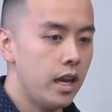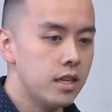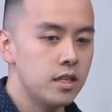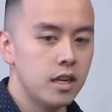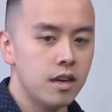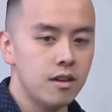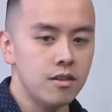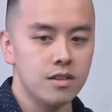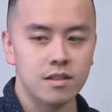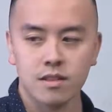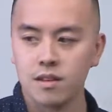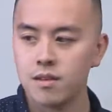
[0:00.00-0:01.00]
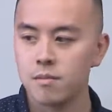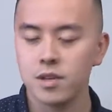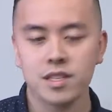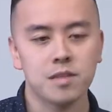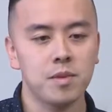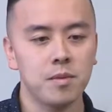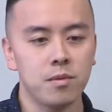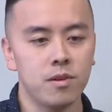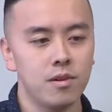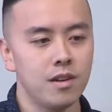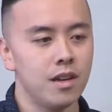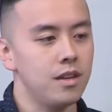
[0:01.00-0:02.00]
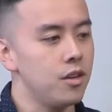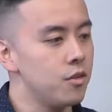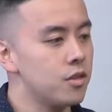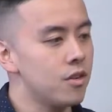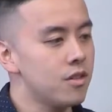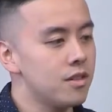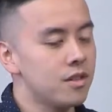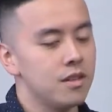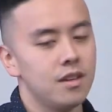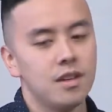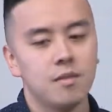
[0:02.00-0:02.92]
engineers, business people, and users,